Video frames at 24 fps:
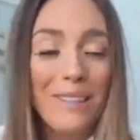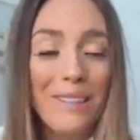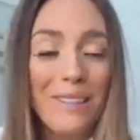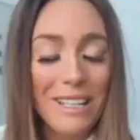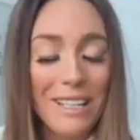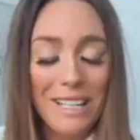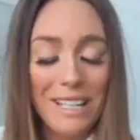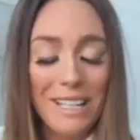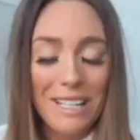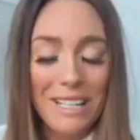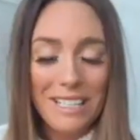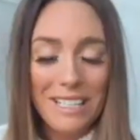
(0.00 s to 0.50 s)
Like,
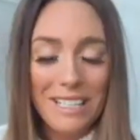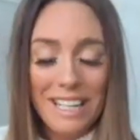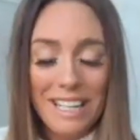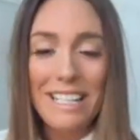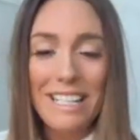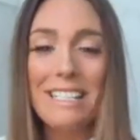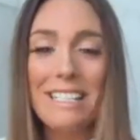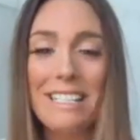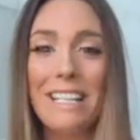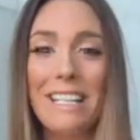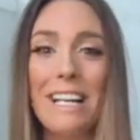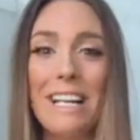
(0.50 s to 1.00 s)
it is
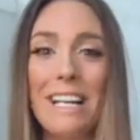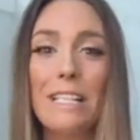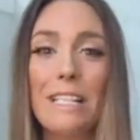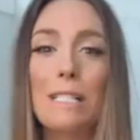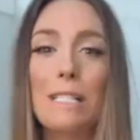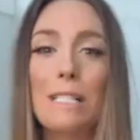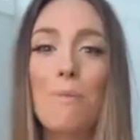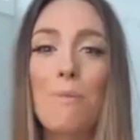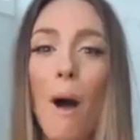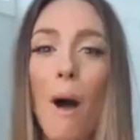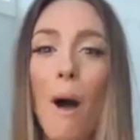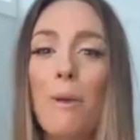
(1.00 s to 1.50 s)
insane. This
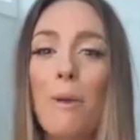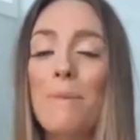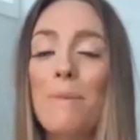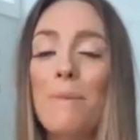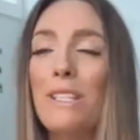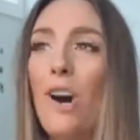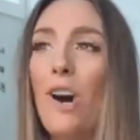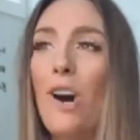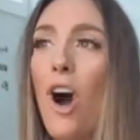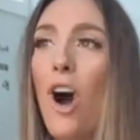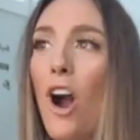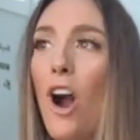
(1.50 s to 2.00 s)
has probably been
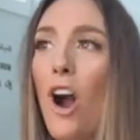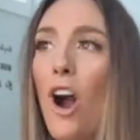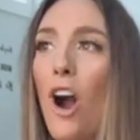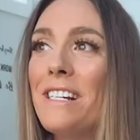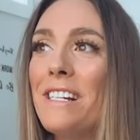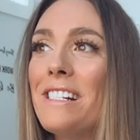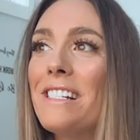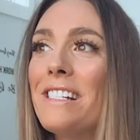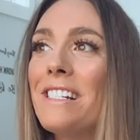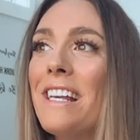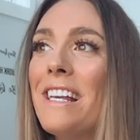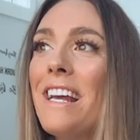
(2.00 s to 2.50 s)
the
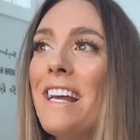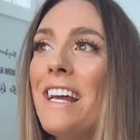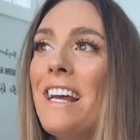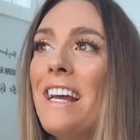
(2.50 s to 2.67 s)
hardest